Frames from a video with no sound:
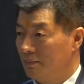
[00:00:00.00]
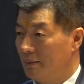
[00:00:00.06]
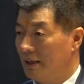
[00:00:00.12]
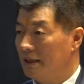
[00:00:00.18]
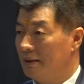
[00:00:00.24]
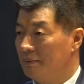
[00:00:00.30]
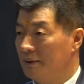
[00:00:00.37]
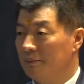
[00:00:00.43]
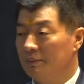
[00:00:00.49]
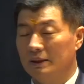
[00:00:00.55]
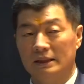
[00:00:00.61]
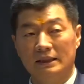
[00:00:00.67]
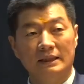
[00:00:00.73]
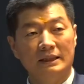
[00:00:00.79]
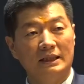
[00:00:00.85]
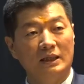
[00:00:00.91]
Many people
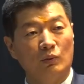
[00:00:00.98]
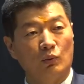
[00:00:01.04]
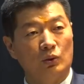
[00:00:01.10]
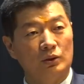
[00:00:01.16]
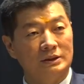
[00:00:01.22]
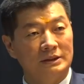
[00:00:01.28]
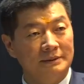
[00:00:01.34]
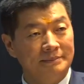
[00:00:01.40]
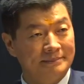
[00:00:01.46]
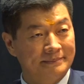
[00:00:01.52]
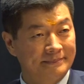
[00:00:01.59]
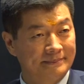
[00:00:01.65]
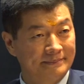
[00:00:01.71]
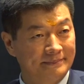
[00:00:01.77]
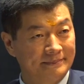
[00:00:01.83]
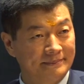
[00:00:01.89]
in India worship.
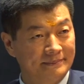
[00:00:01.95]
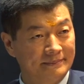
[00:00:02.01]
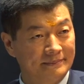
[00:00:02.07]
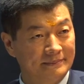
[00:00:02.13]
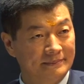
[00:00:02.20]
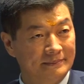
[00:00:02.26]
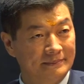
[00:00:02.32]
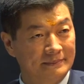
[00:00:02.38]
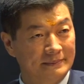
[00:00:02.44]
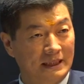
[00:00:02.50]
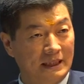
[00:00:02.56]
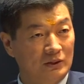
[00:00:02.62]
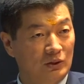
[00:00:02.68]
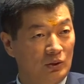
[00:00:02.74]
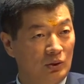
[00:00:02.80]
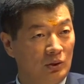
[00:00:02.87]

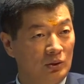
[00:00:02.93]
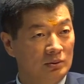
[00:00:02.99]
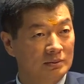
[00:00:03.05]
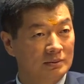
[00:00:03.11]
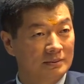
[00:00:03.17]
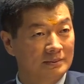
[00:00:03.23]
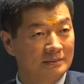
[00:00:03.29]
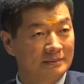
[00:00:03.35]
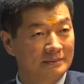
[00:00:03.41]
Yes or no?